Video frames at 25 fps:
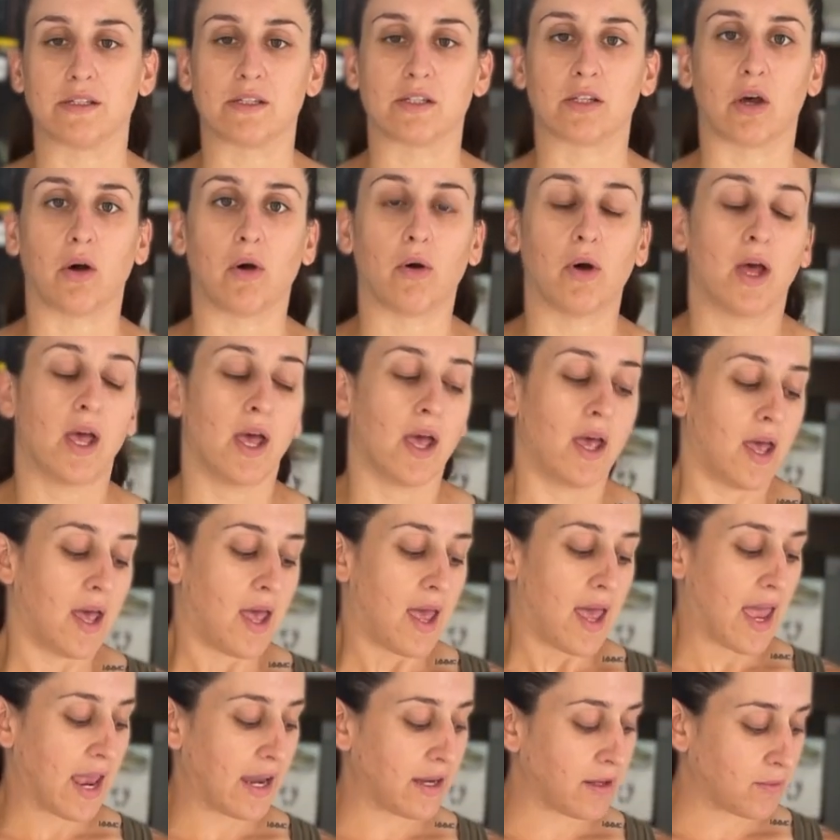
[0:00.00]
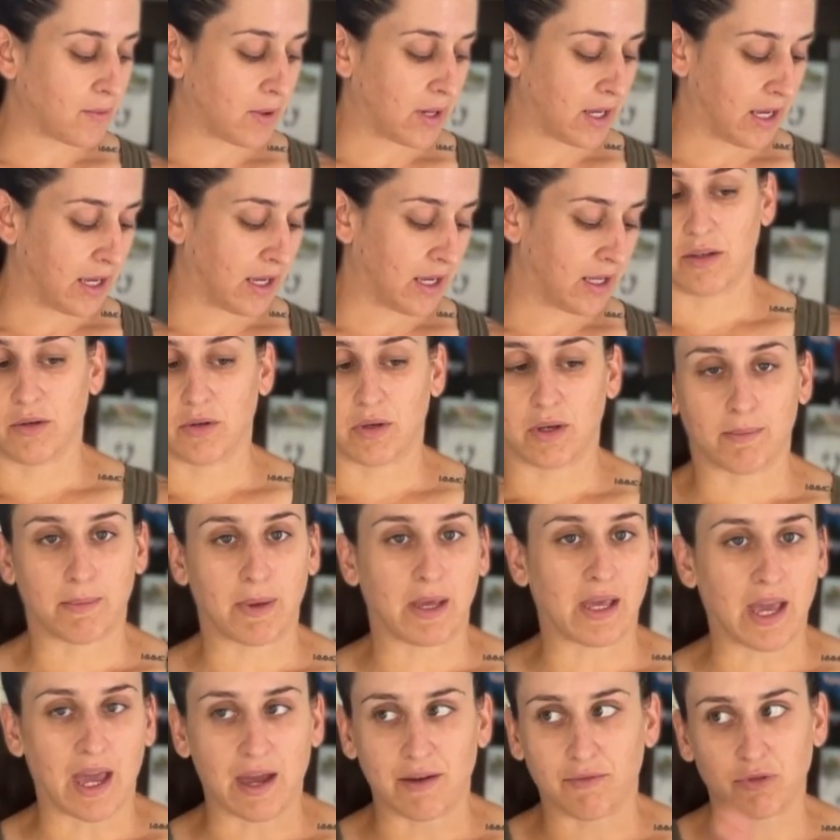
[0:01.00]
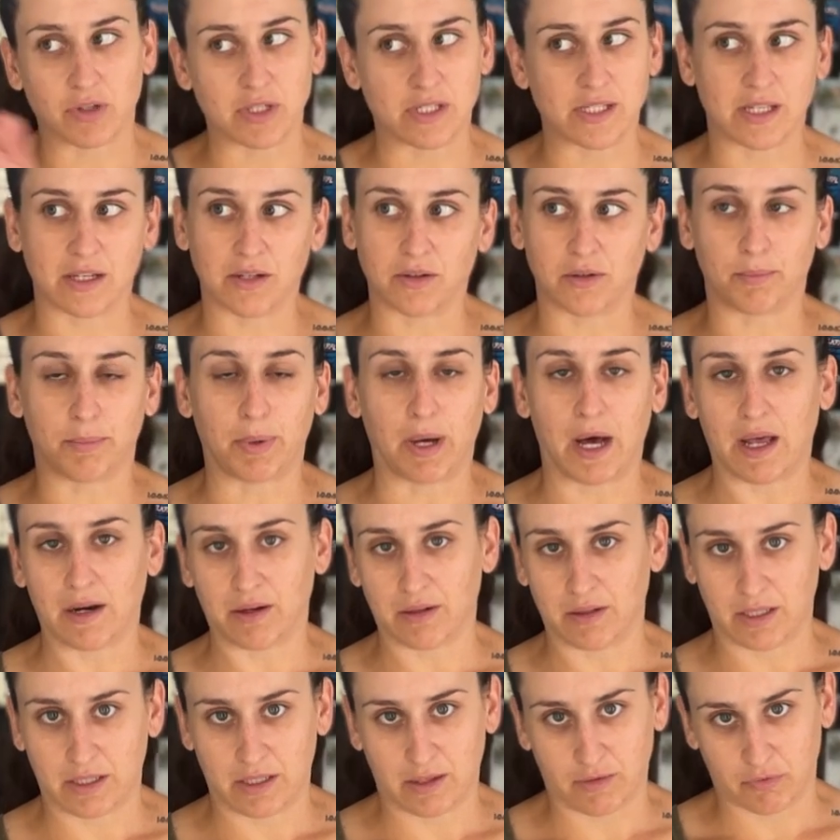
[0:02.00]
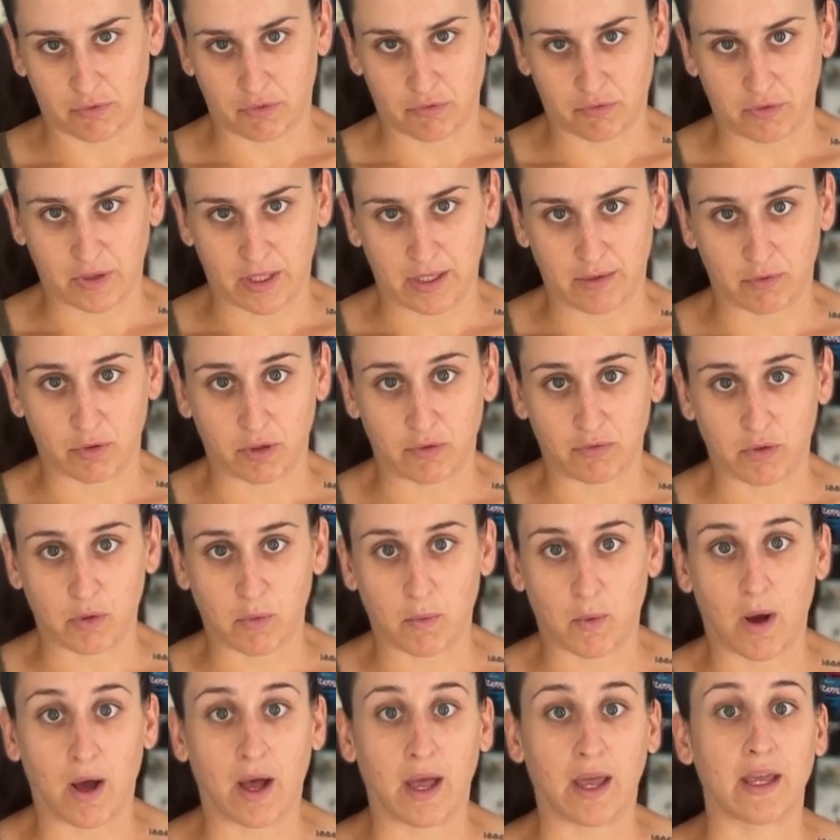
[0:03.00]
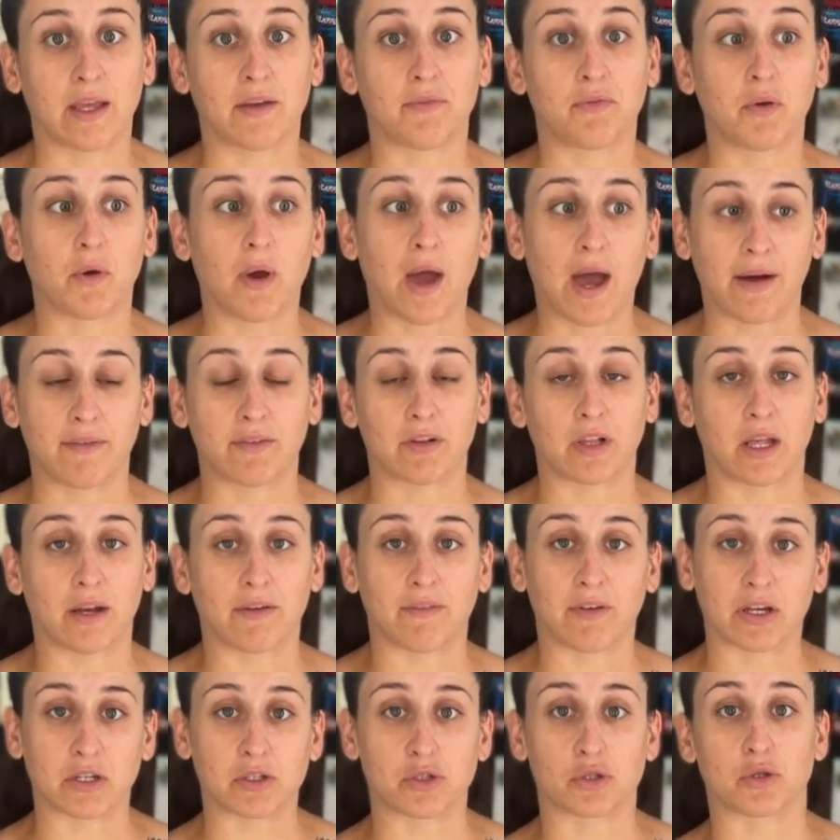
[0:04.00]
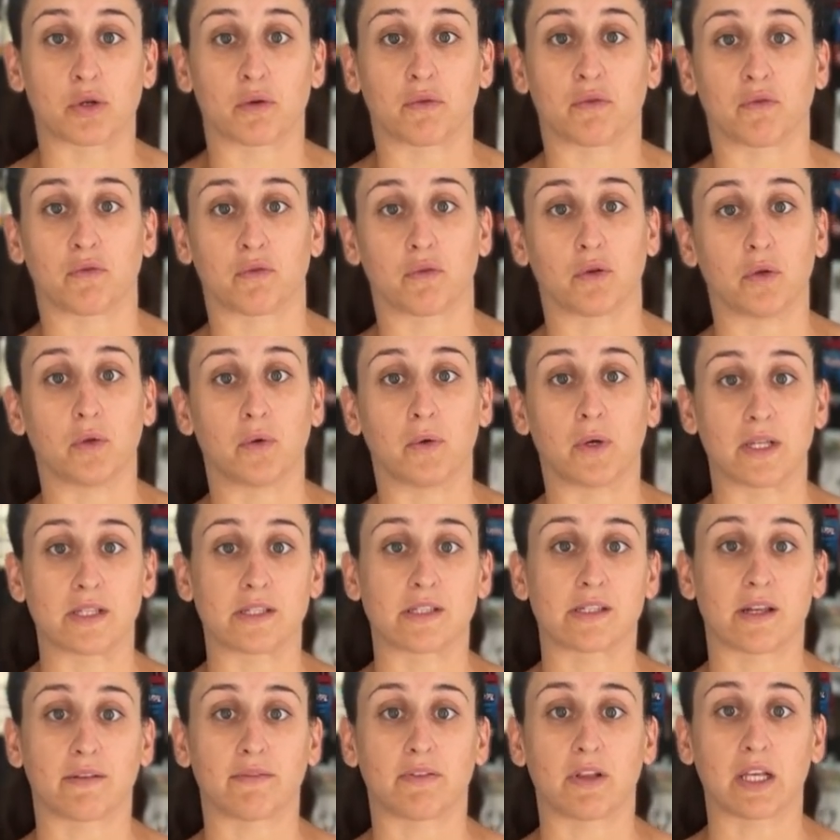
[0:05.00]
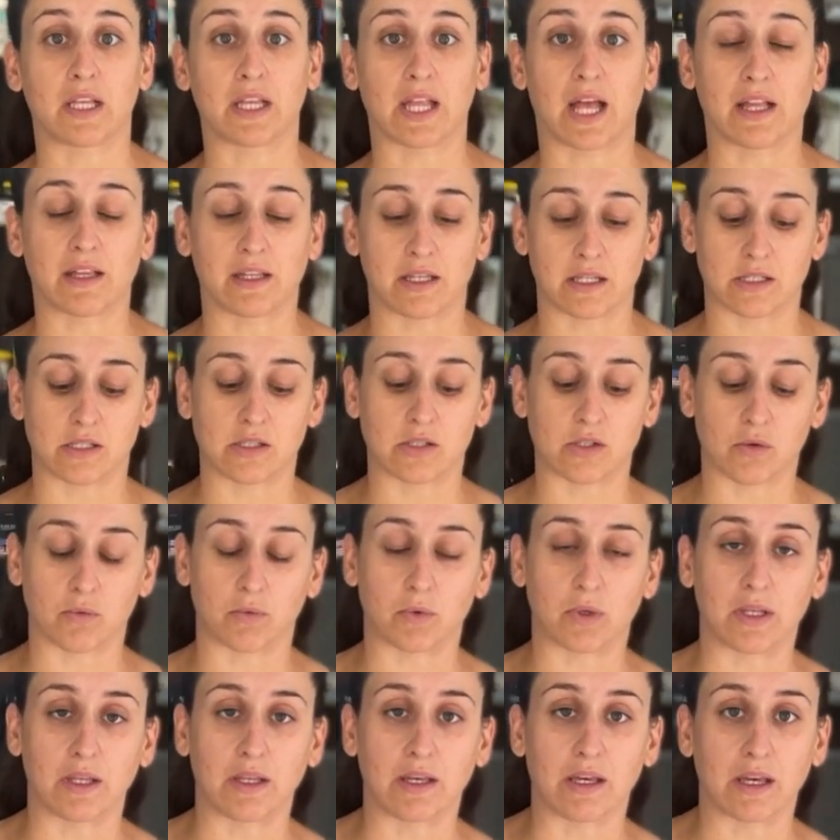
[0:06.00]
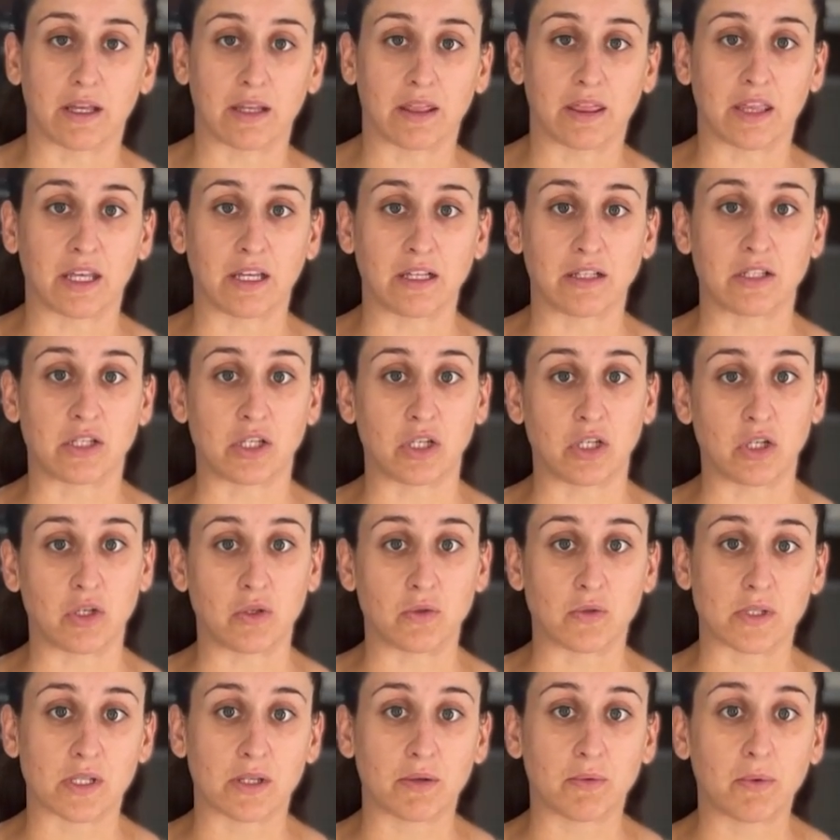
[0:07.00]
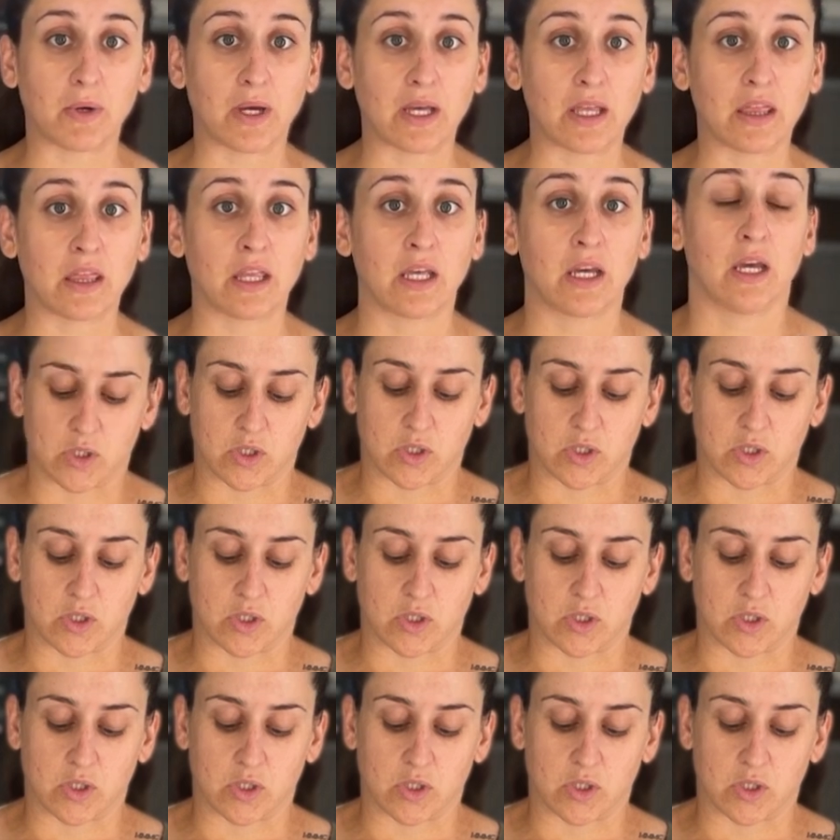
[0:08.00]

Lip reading: So anyway, you can make every single bottle a different flavor if you want. If you have a lot of extra fruit and stuff like that, this is a really good thing to use it with.